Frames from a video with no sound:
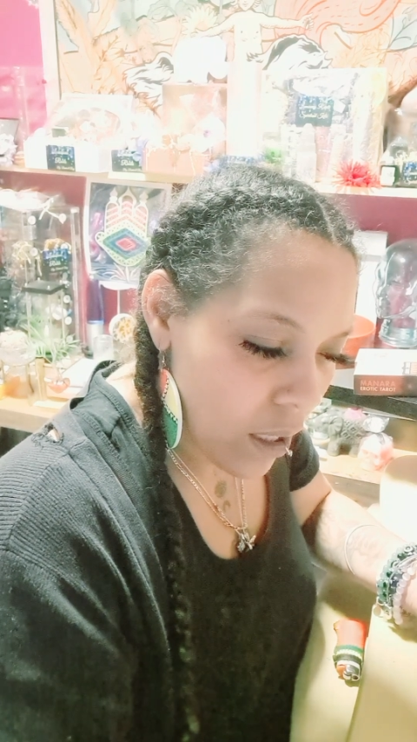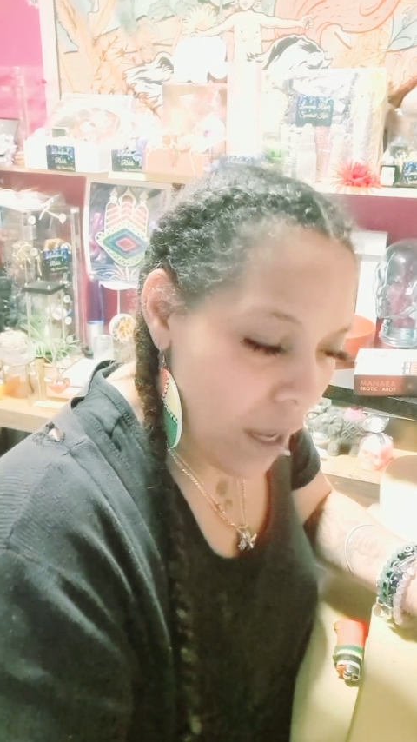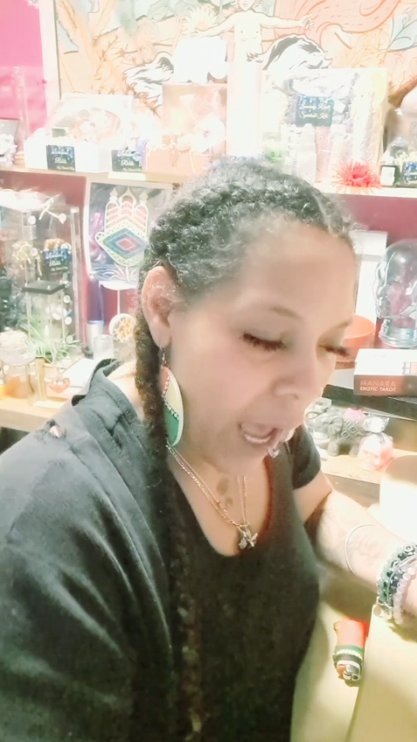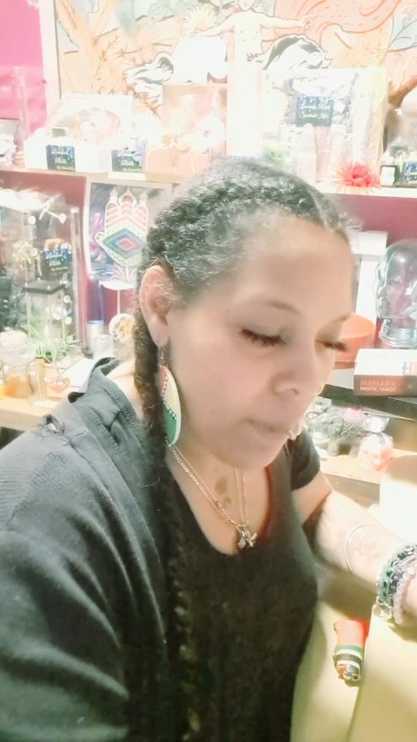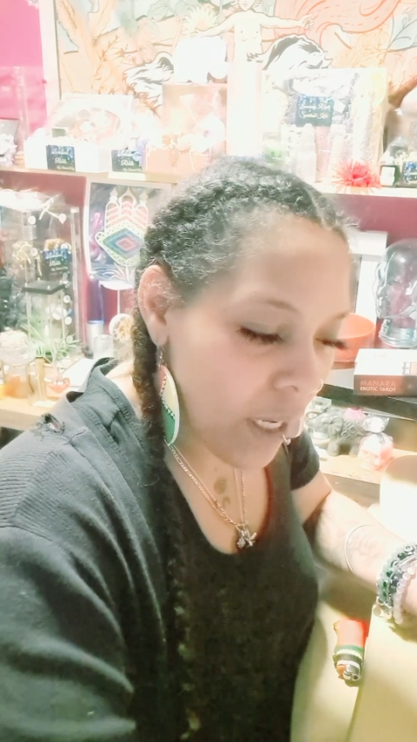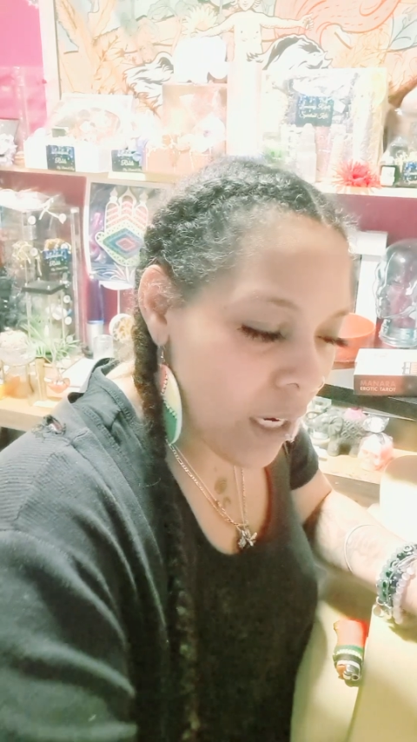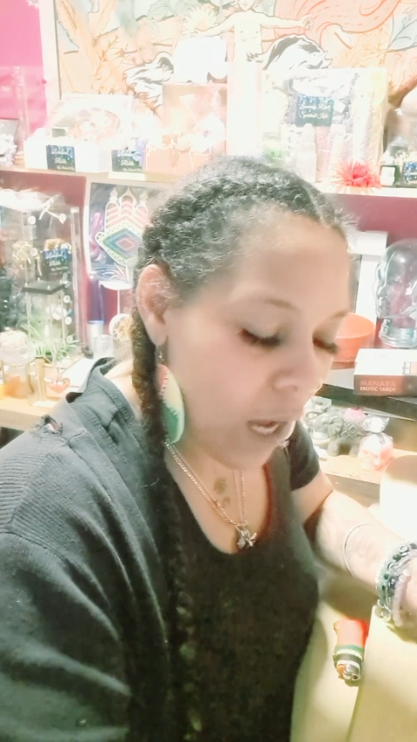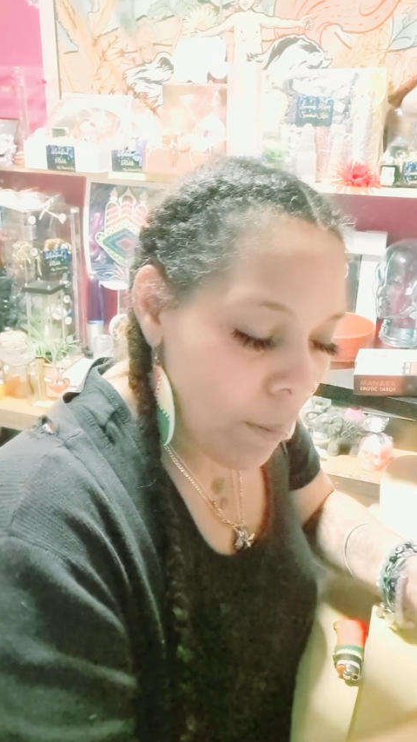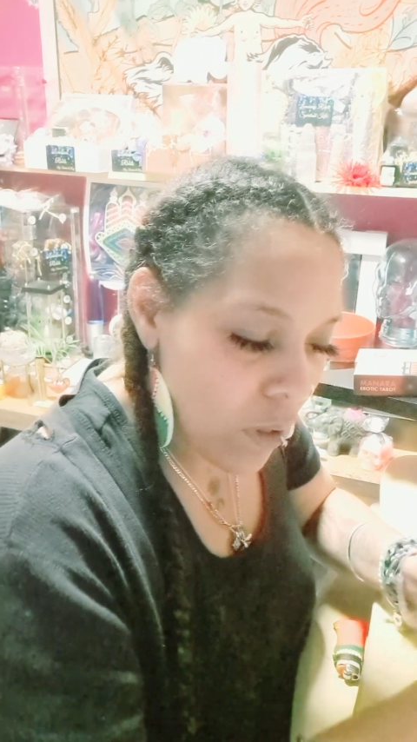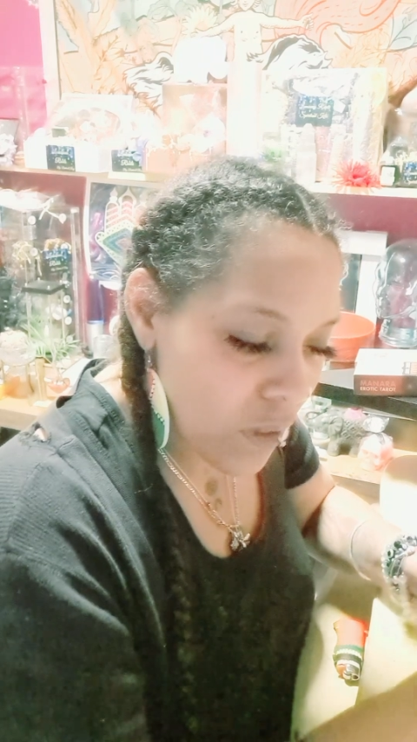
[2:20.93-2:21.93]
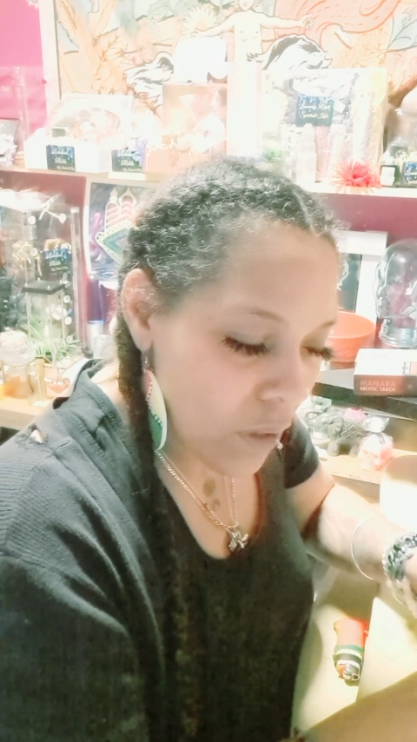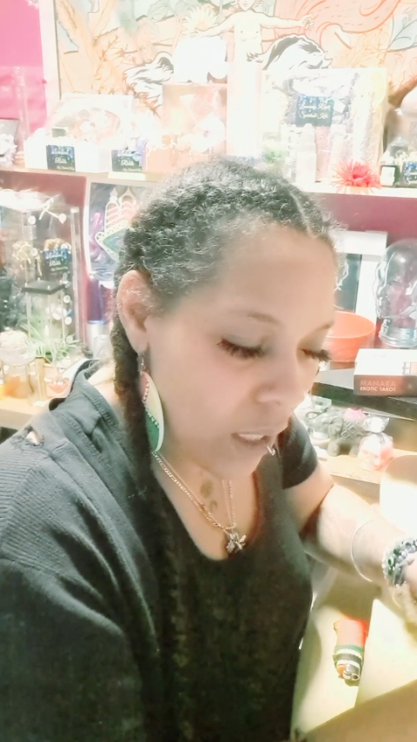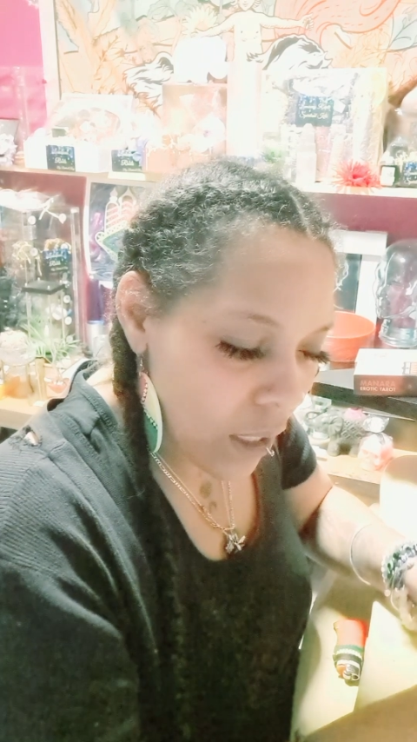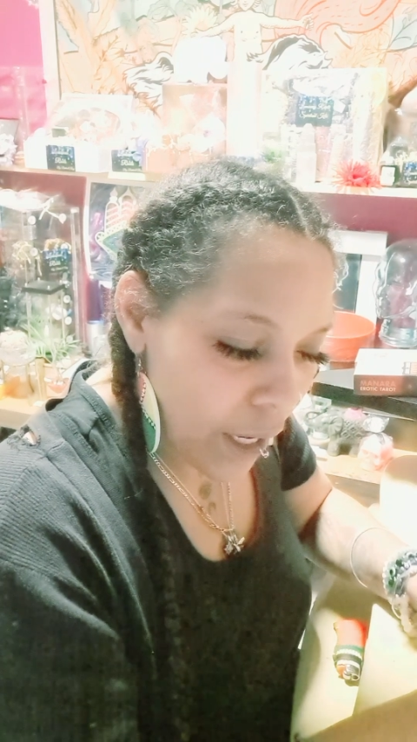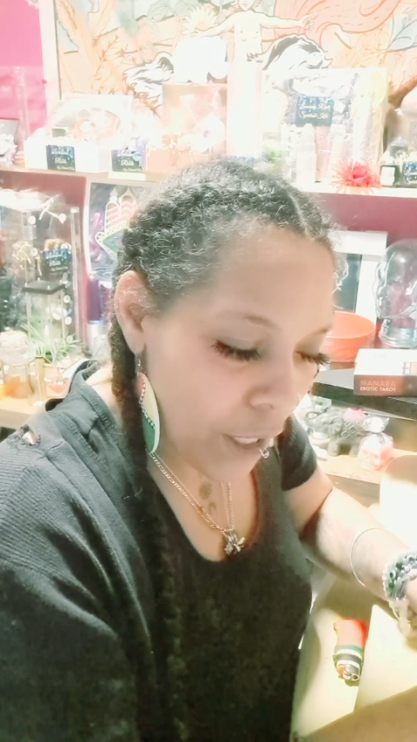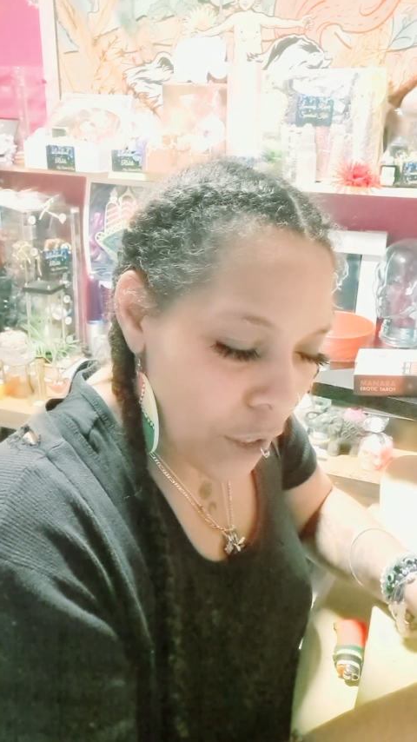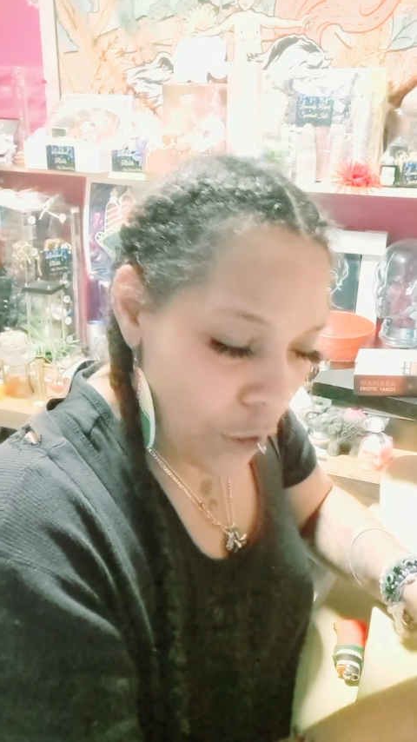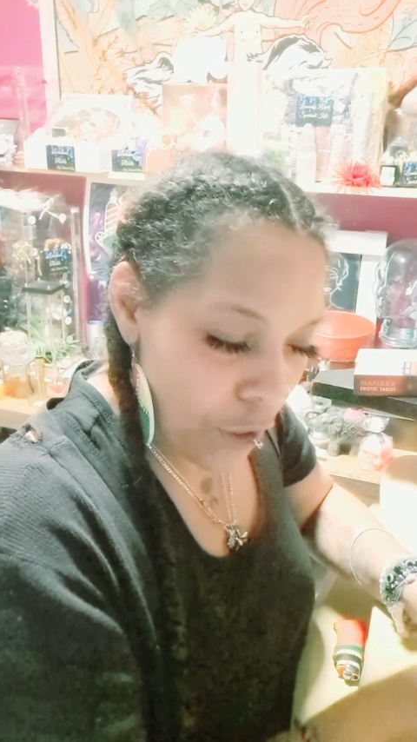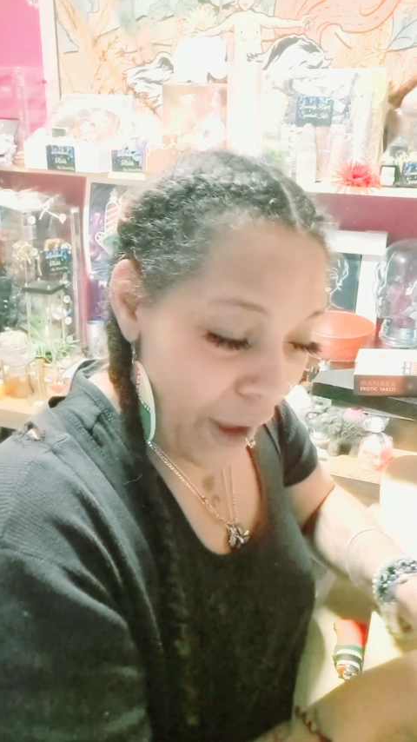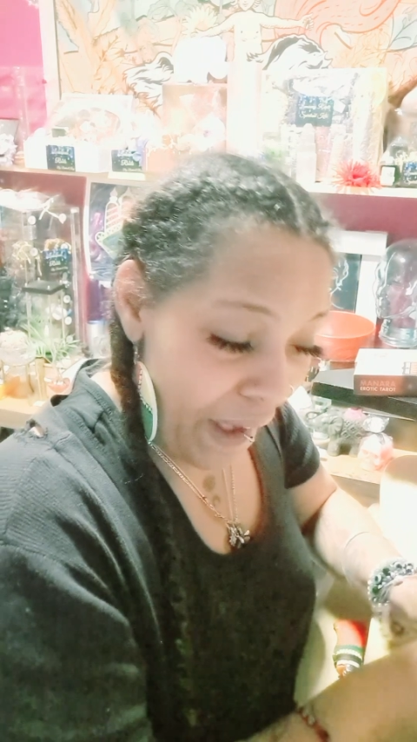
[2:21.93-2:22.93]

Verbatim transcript: I'm getting, I'm also getting like your